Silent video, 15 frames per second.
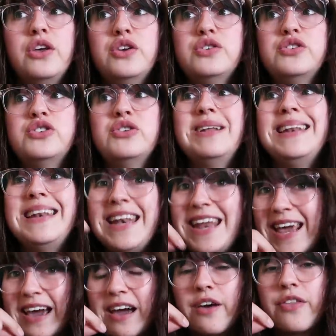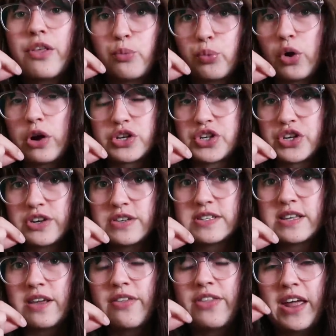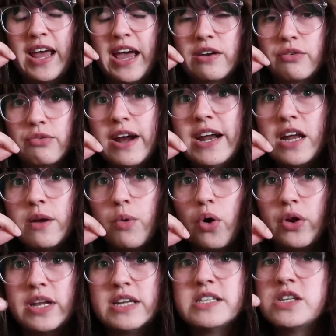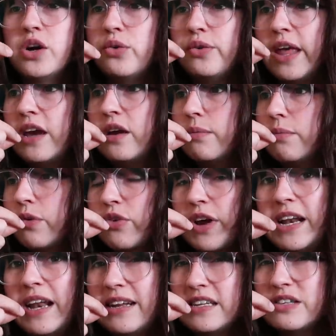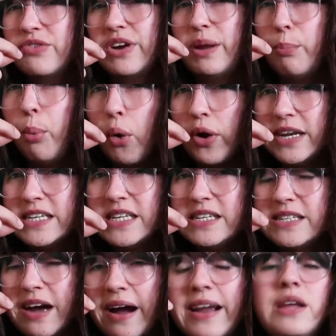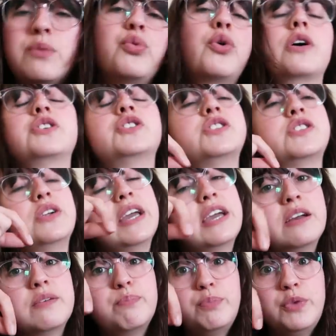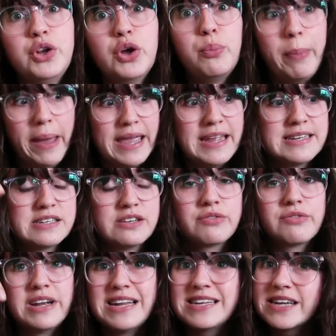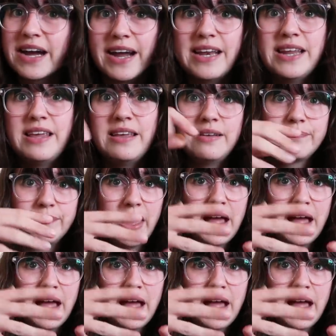used to lick the brushes that had radium on it so they could create like this really pointy tiny brush so they can, you know, paint the really tiny